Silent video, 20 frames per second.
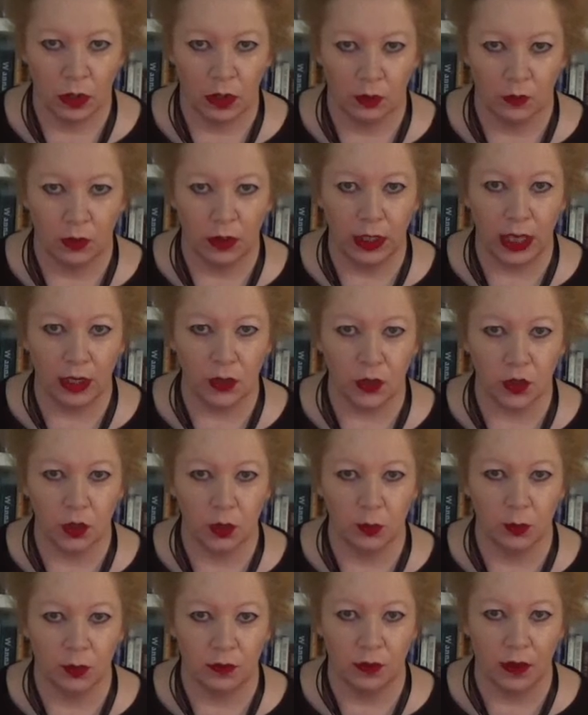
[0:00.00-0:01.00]
that our
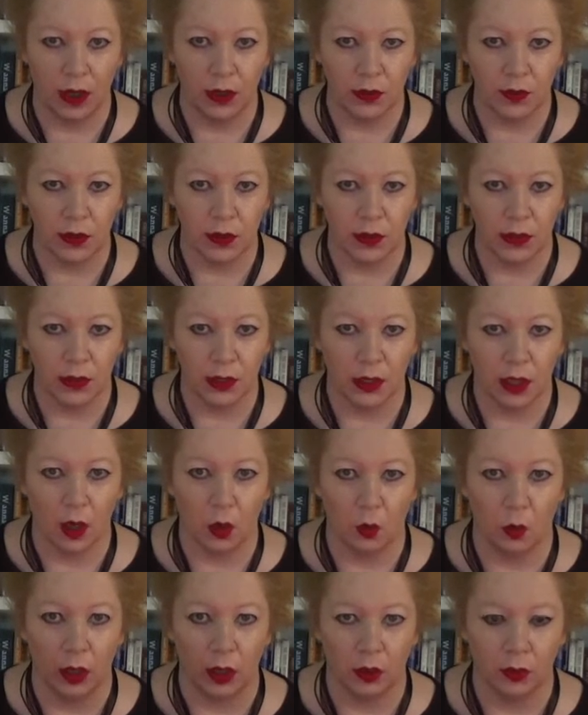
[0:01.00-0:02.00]
supervisors are
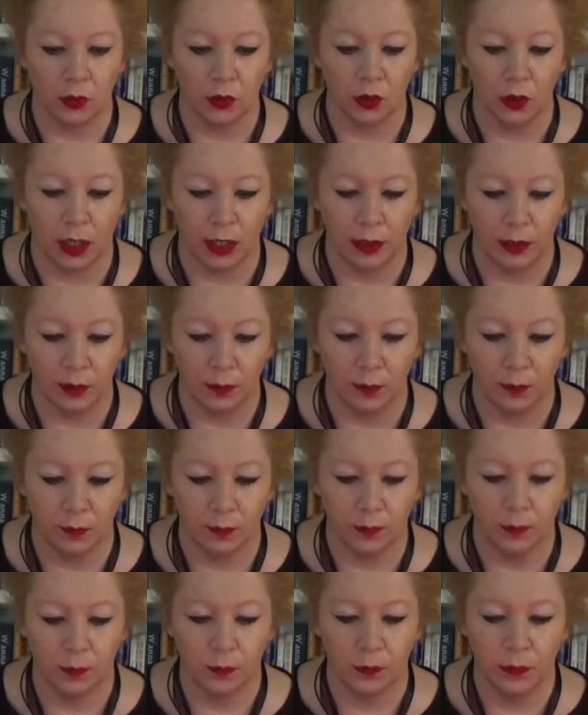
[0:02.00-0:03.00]
well trained,
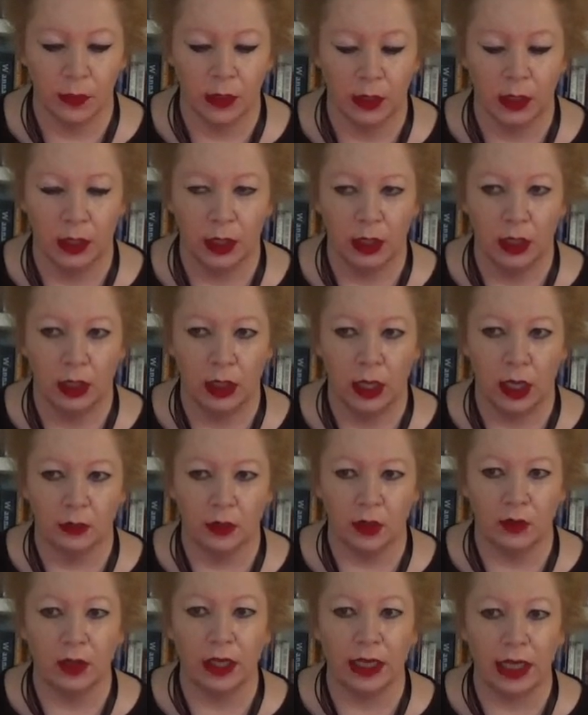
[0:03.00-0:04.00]

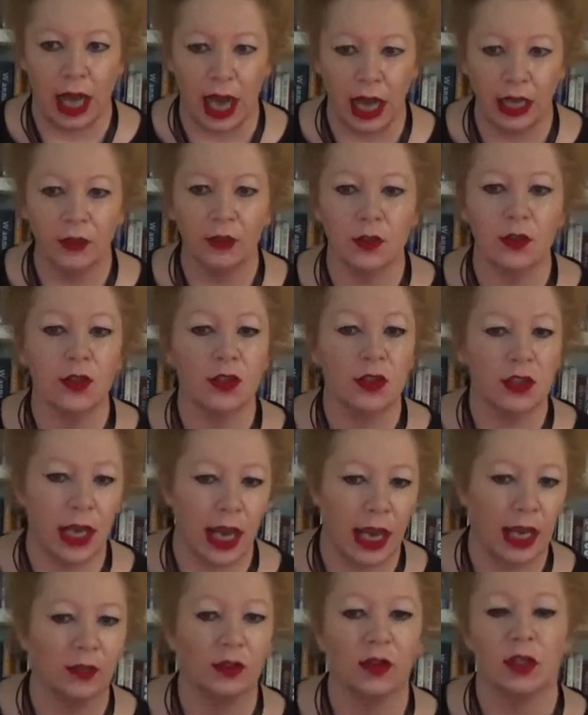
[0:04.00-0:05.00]
that they
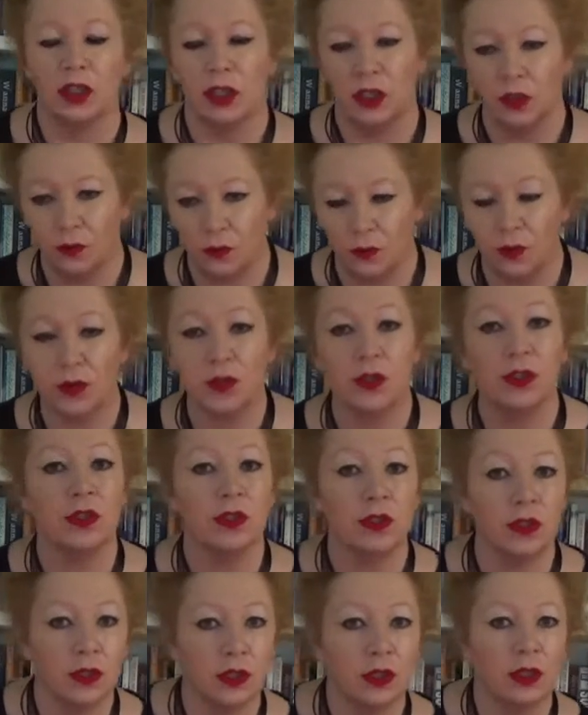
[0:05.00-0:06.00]
understand the
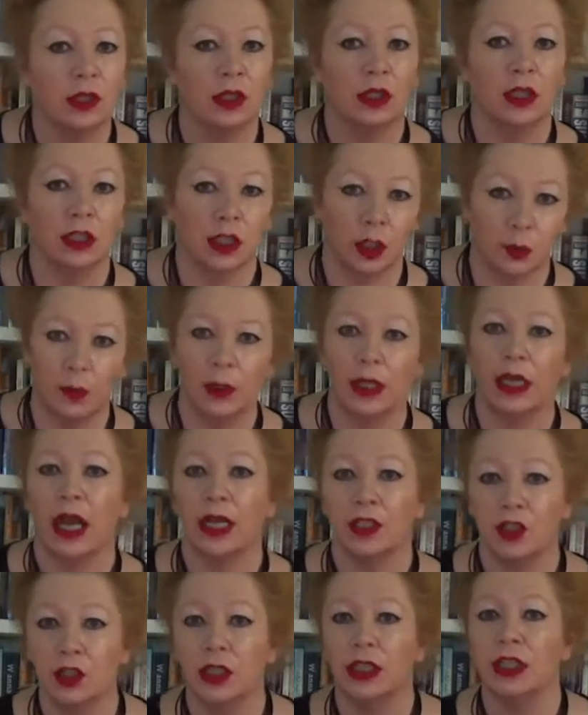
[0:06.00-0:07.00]
differences that
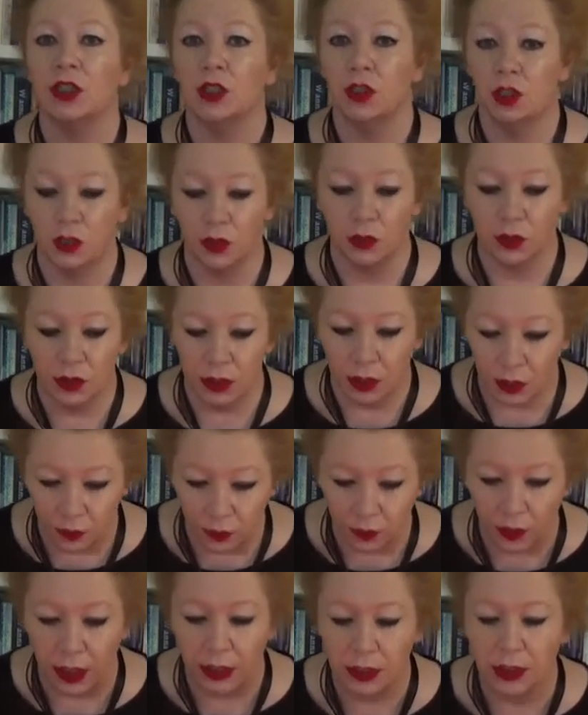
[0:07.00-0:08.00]
PhD students
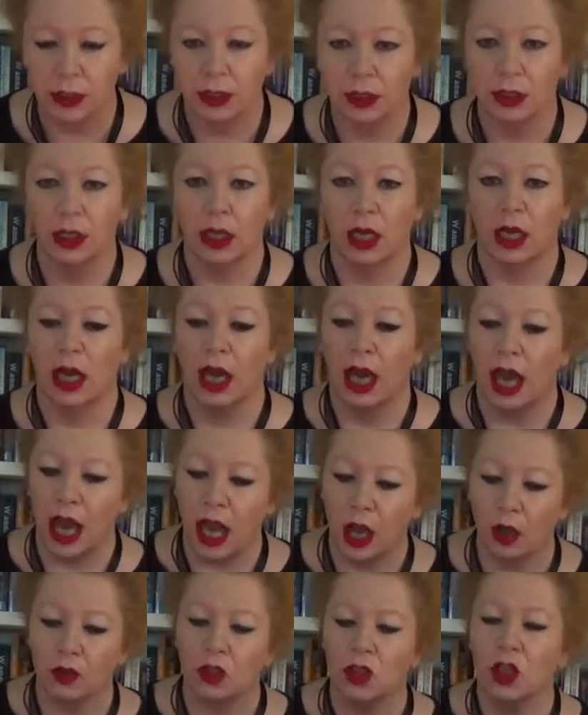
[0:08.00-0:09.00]
confront,
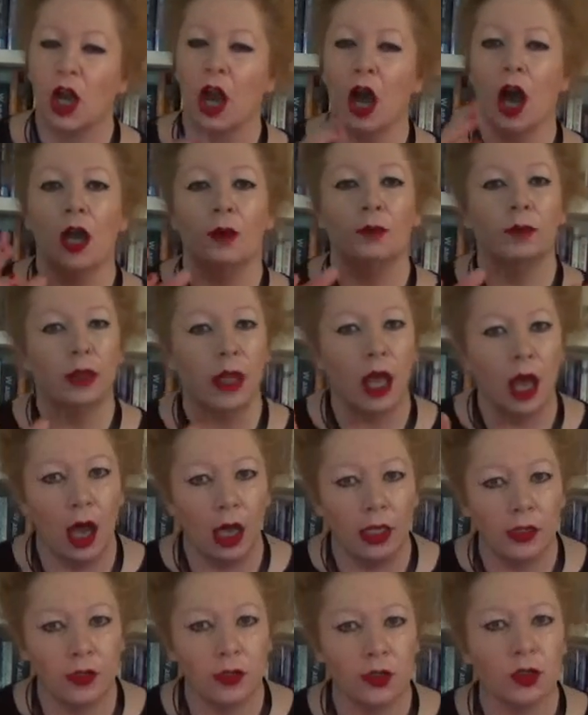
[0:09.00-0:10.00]
how
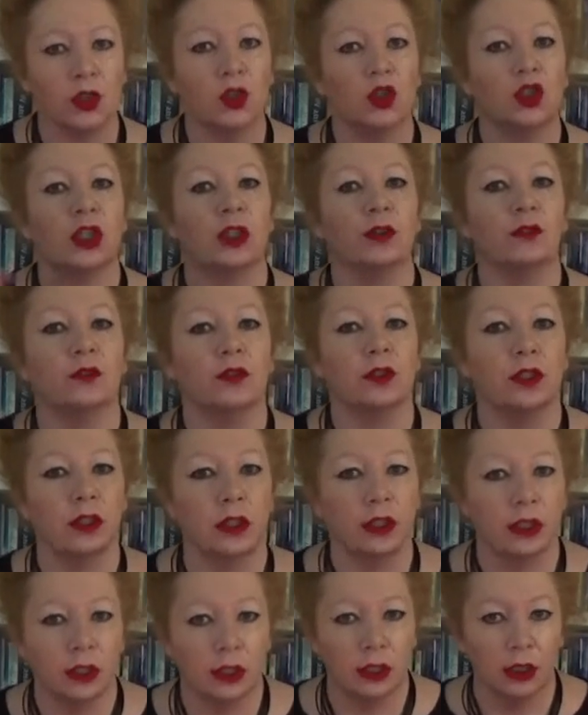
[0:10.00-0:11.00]
timelines shift
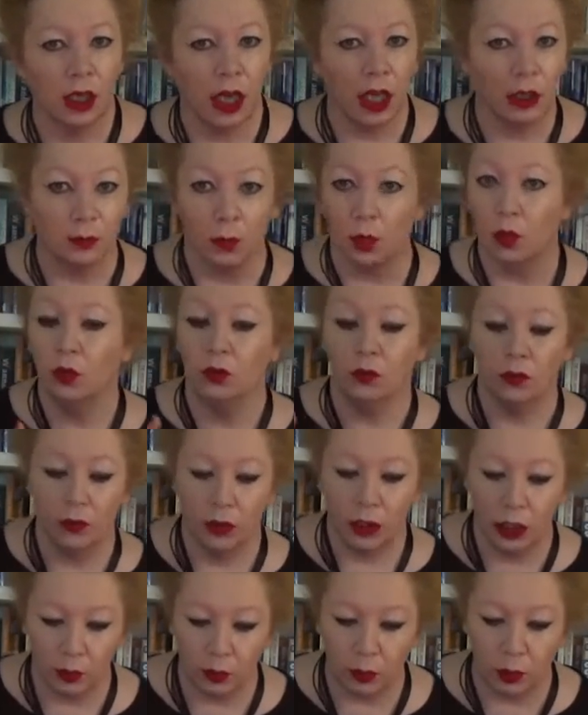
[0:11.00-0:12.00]
and move
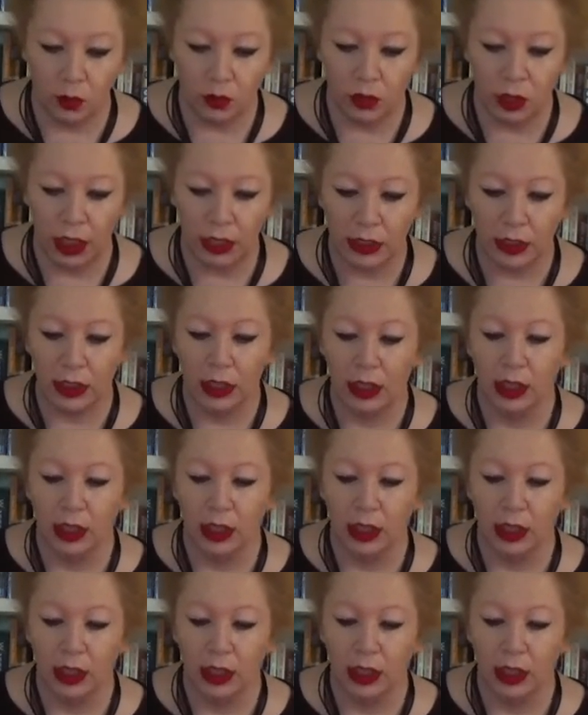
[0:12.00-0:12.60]
in a project,